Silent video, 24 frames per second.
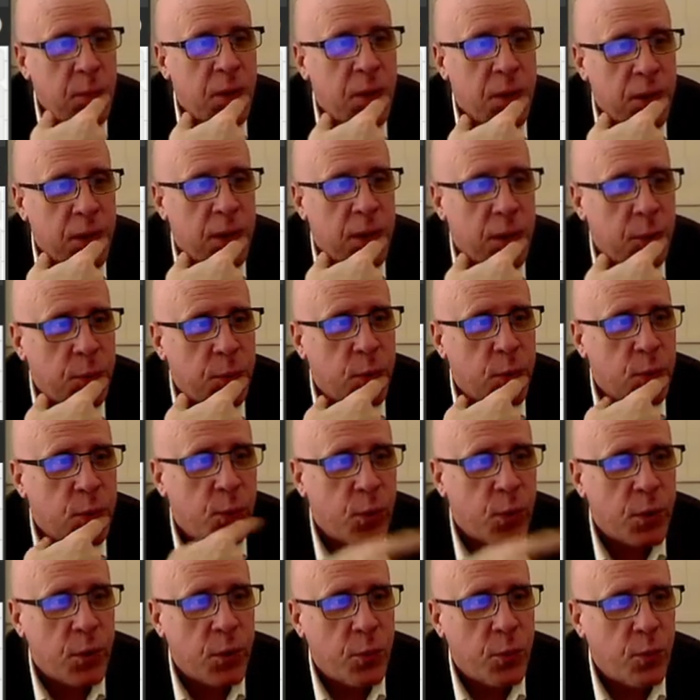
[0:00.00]
in Desmos
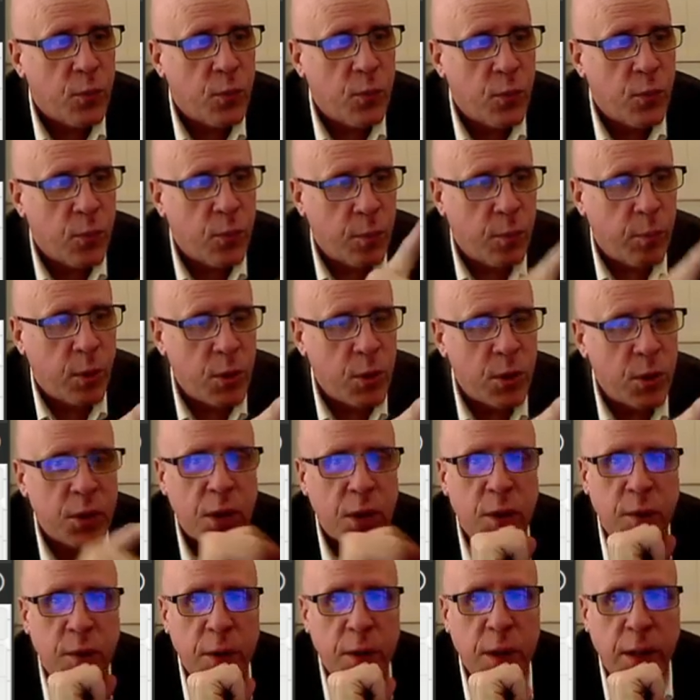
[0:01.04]
when you put
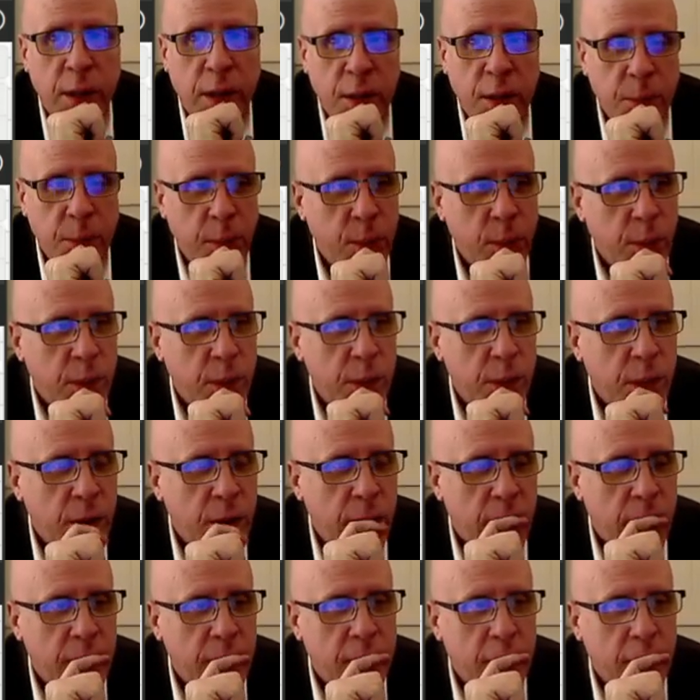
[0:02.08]
yourself in the exponent
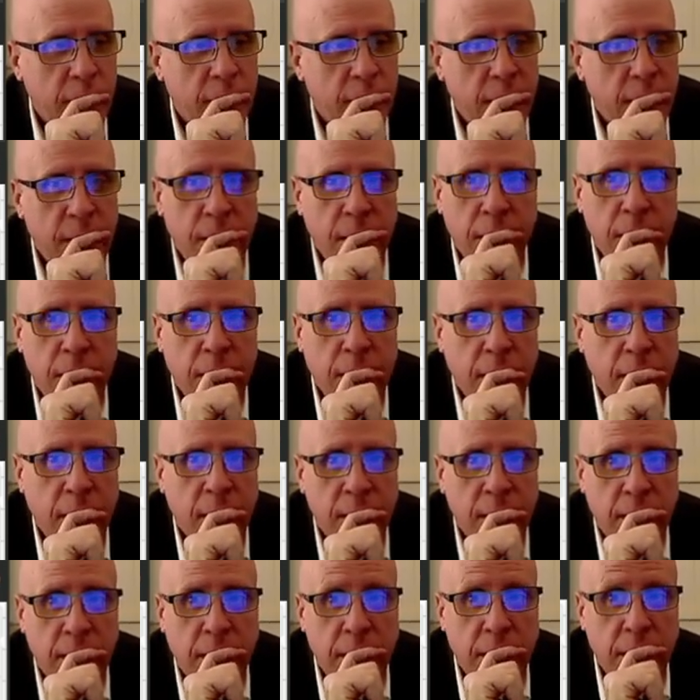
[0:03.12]

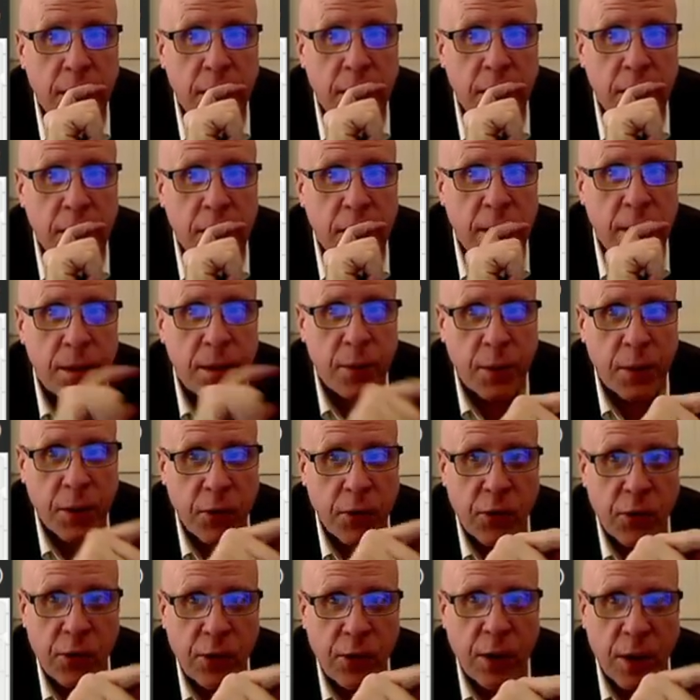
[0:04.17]
and then you get
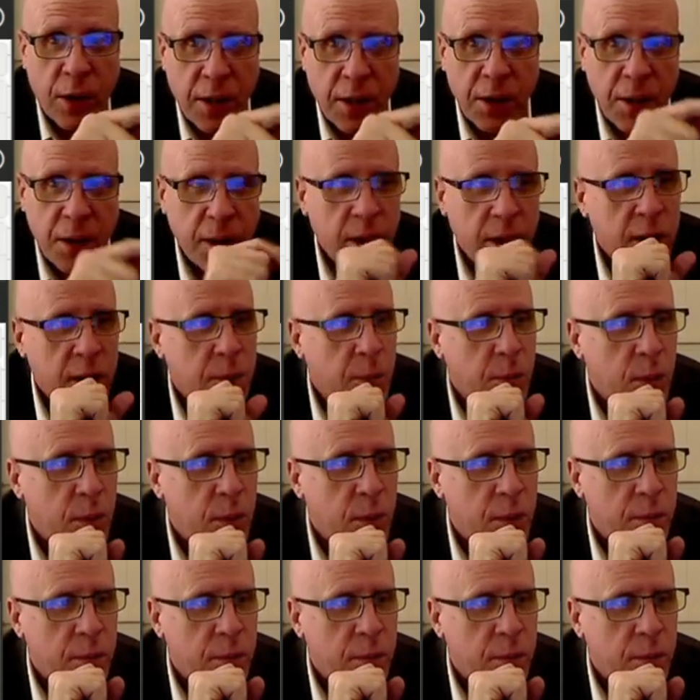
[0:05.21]
stuck in the exponent,